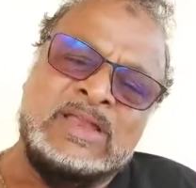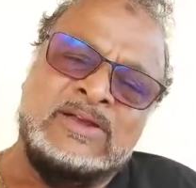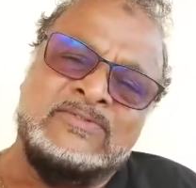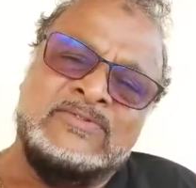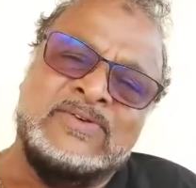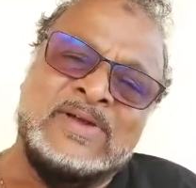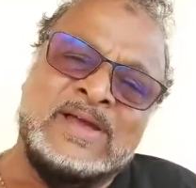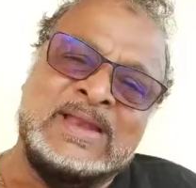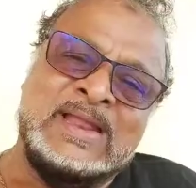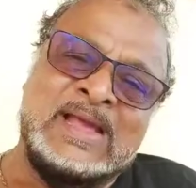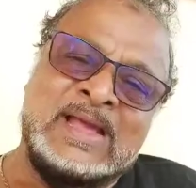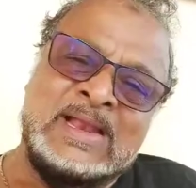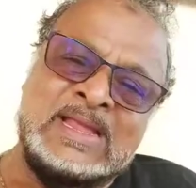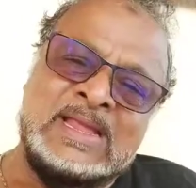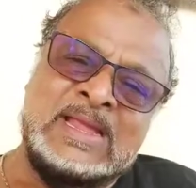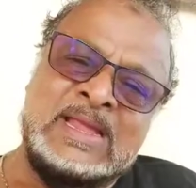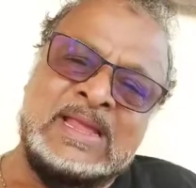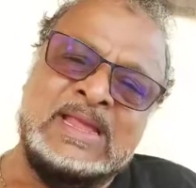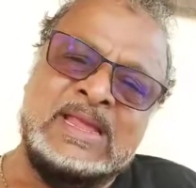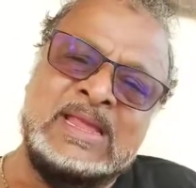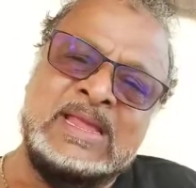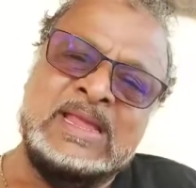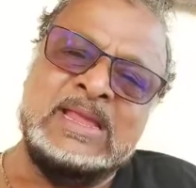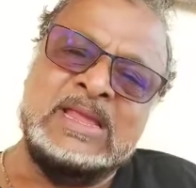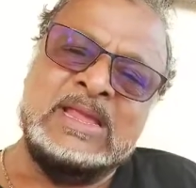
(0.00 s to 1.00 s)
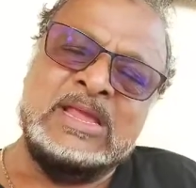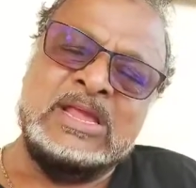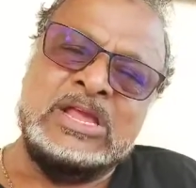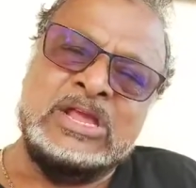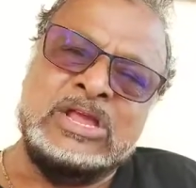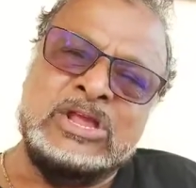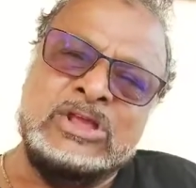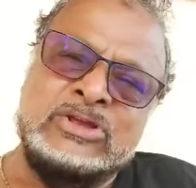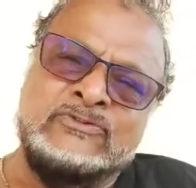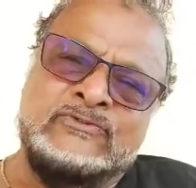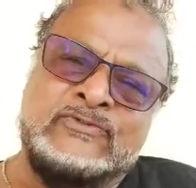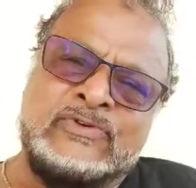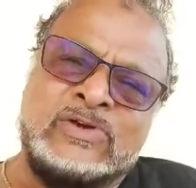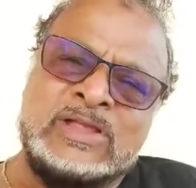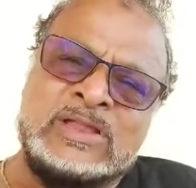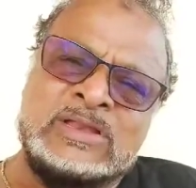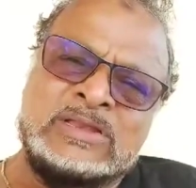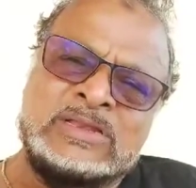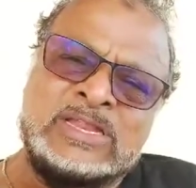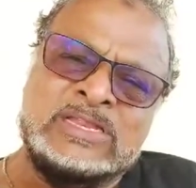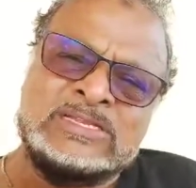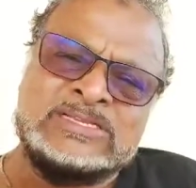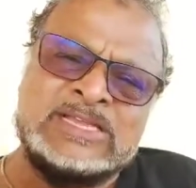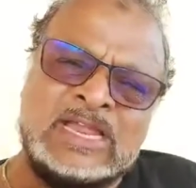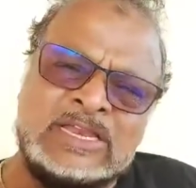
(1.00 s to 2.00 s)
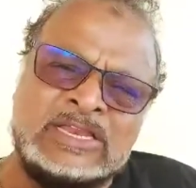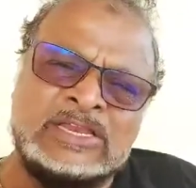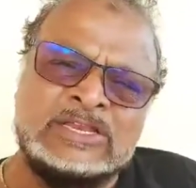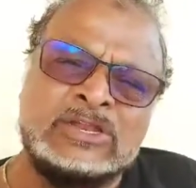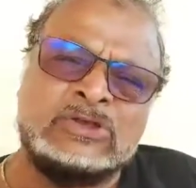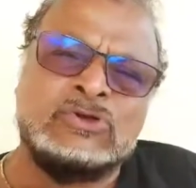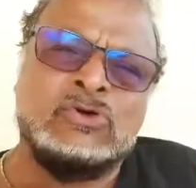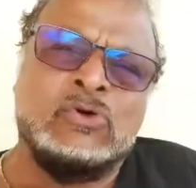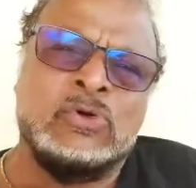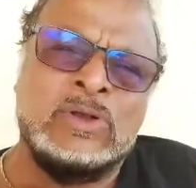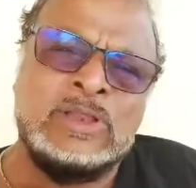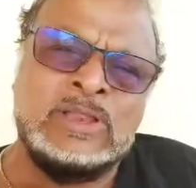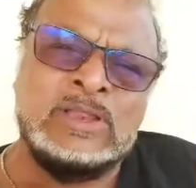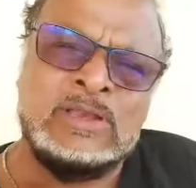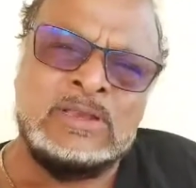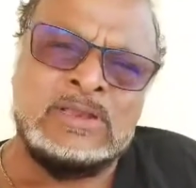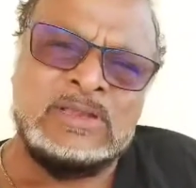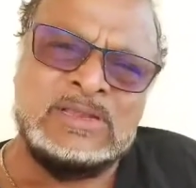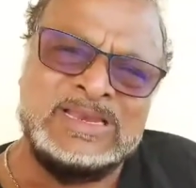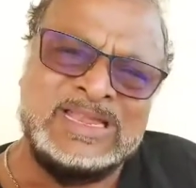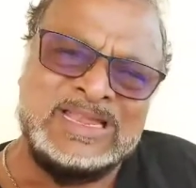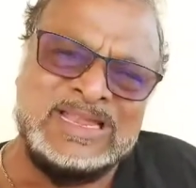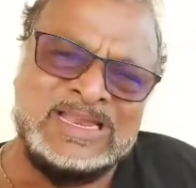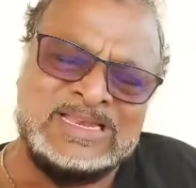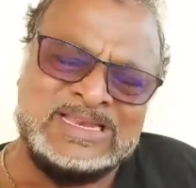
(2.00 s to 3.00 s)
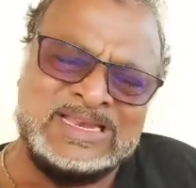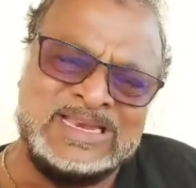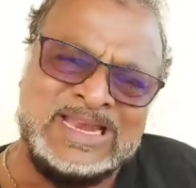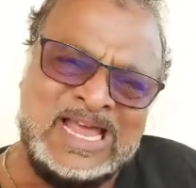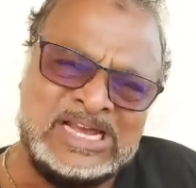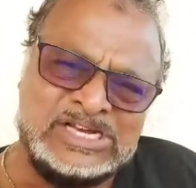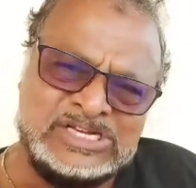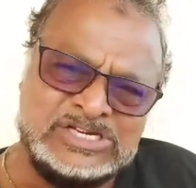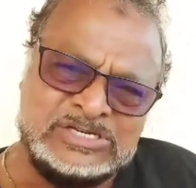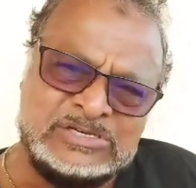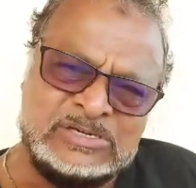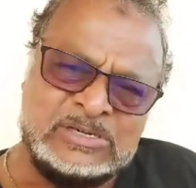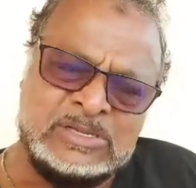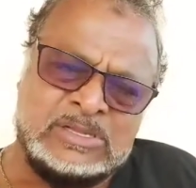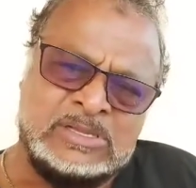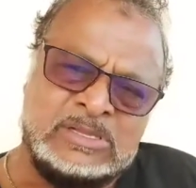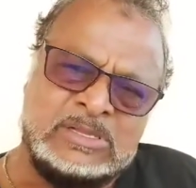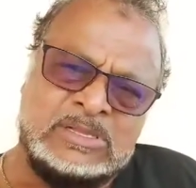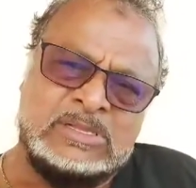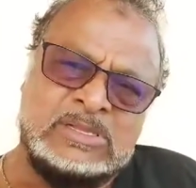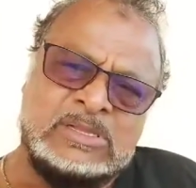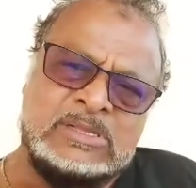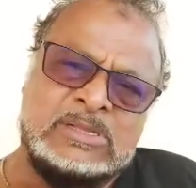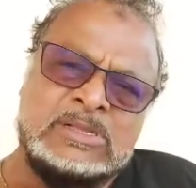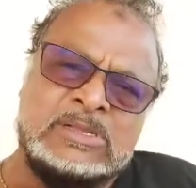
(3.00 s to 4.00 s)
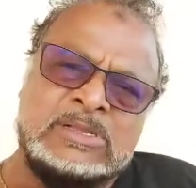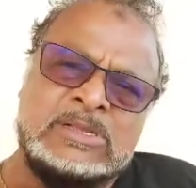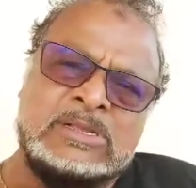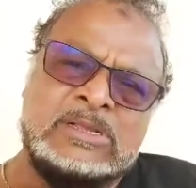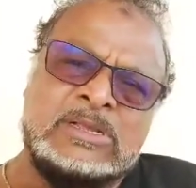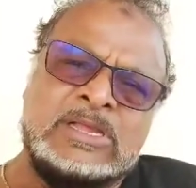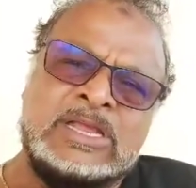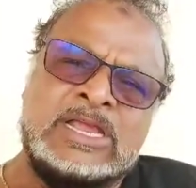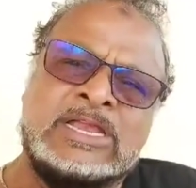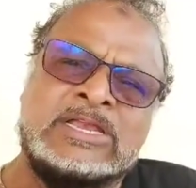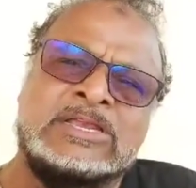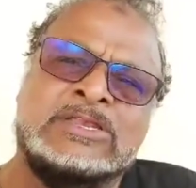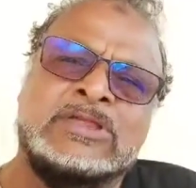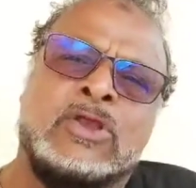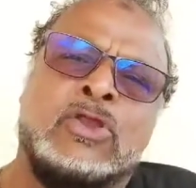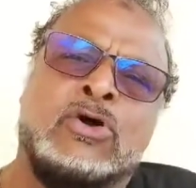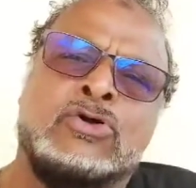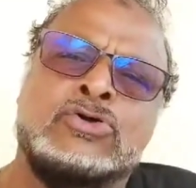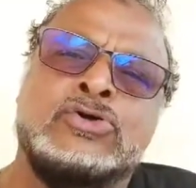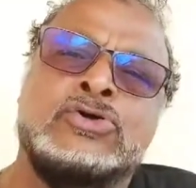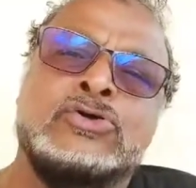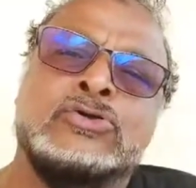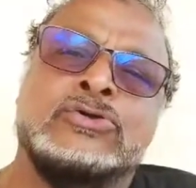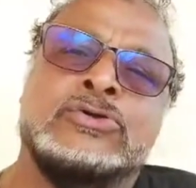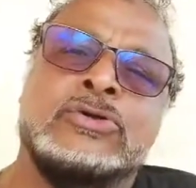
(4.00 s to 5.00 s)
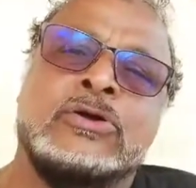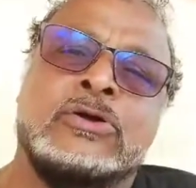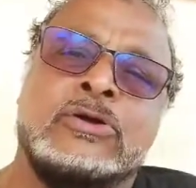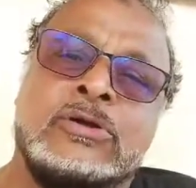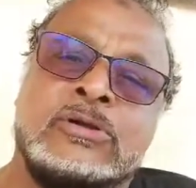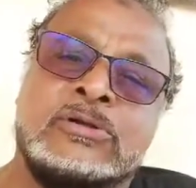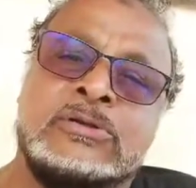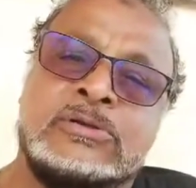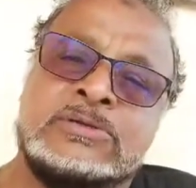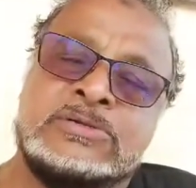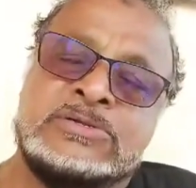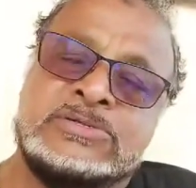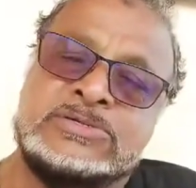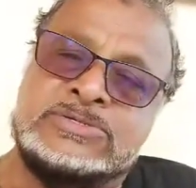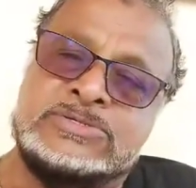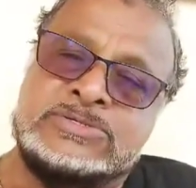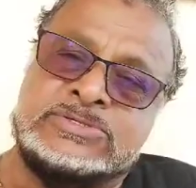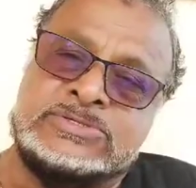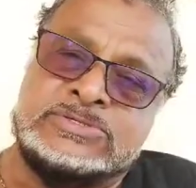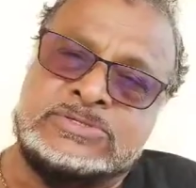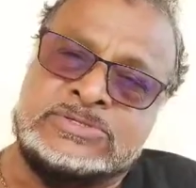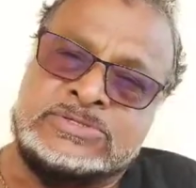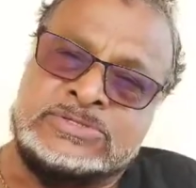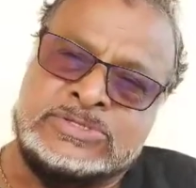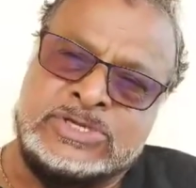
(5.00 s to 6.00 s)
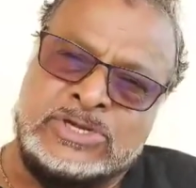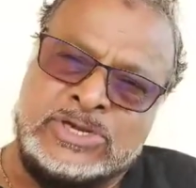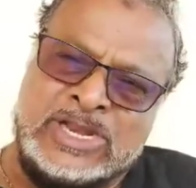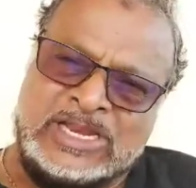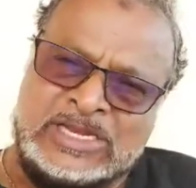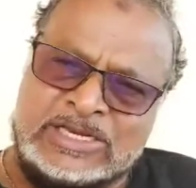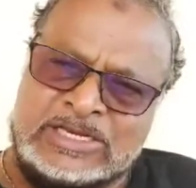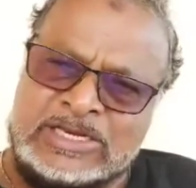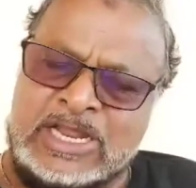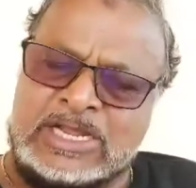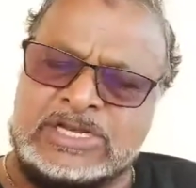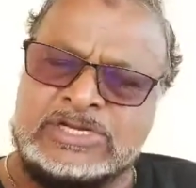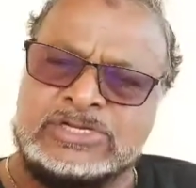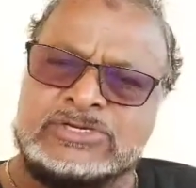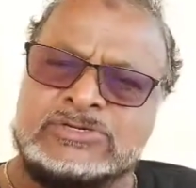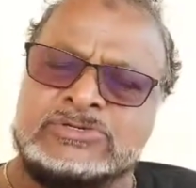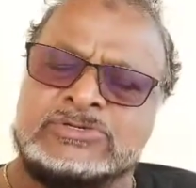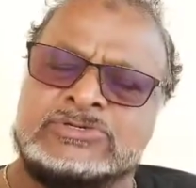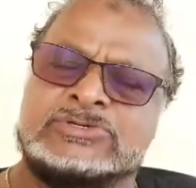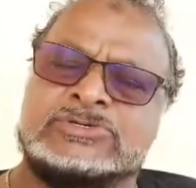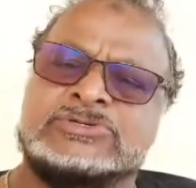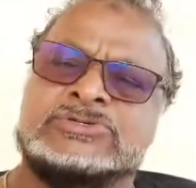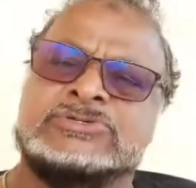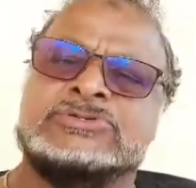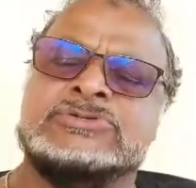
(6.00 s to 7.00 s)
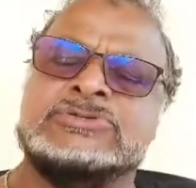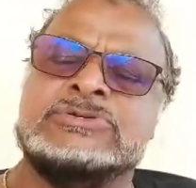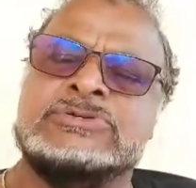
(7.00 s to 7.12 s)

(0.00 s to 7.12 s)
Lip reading: Irfan Ali for deciding to call in the international interlocutors, the United Nations,